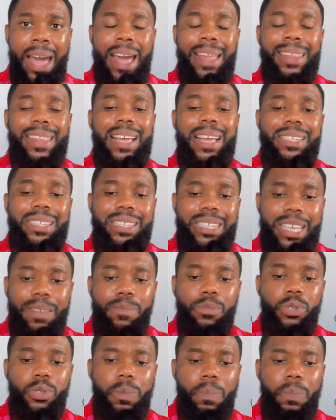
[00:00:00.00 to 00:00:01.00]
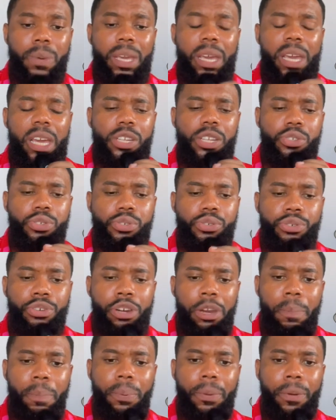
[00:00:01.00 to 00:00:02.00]
that seems to be a
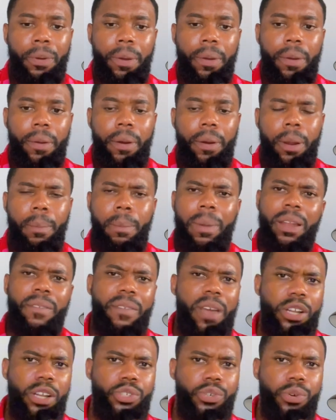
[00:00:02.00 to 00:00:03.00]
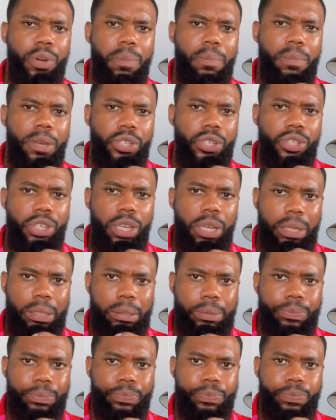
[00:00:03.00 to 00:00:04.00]
thrip manufacturing
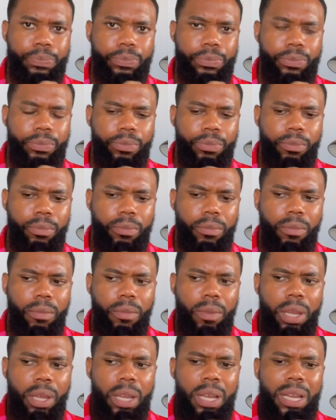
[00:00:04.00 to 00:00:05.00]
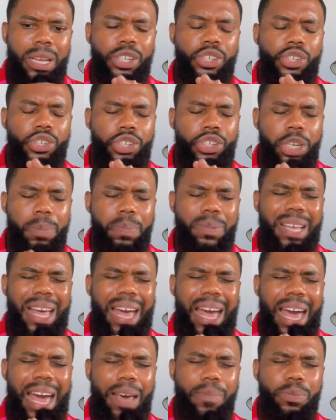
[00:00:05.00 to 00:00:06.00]
machine. Thrips
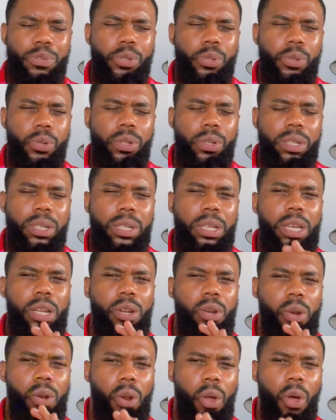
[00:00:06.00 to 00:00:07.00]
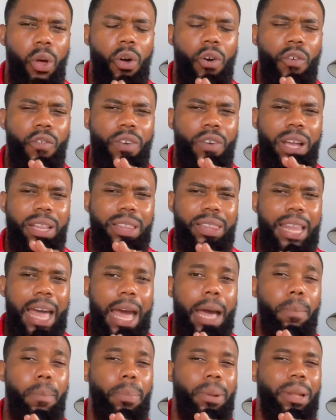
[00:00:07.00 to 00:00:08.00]
absolutely love
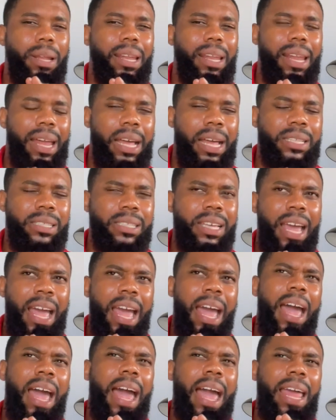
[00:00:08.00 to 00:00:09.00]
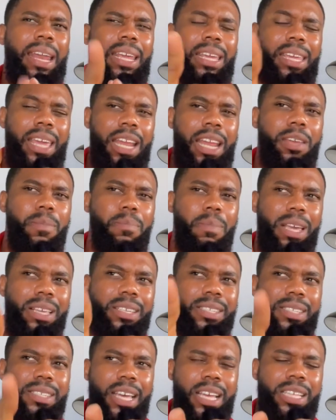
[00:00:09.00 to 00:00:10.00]
that plant. And again, it
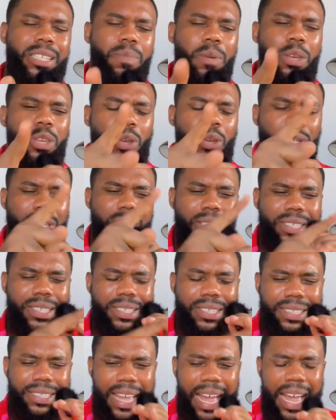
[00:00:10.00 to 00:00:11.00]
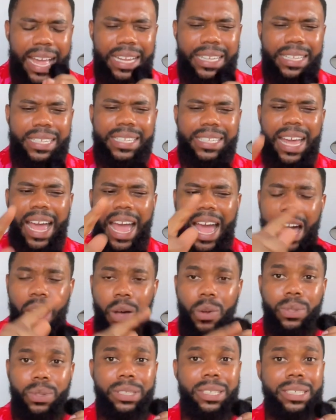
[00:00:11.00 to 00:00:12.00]
makes sense when you understand
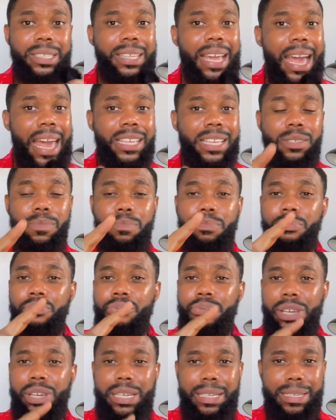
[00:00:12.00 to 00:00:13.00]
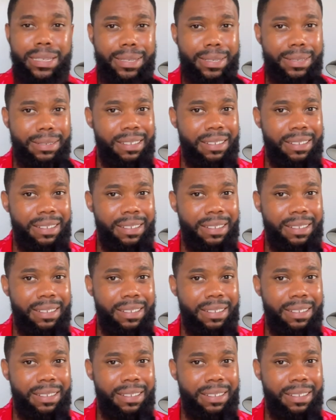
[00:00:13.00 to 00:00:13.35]
how these guys breed.